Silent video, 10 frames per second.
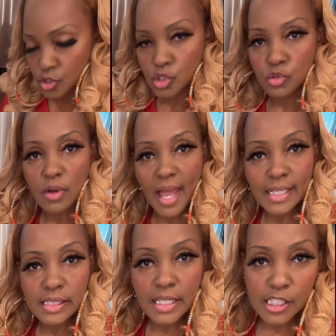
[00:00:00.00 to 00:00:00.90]
Do a
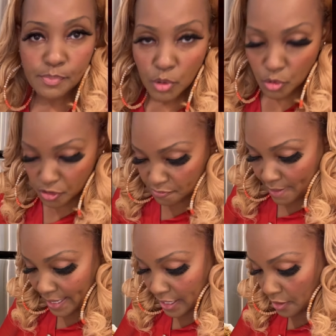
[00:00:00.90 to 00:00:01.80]
teaspoon of
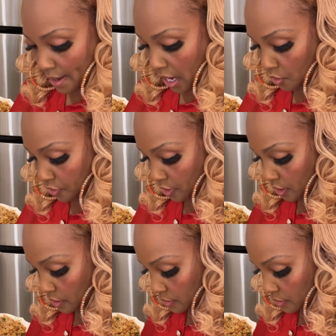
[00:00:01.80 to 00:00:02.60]
baking powder.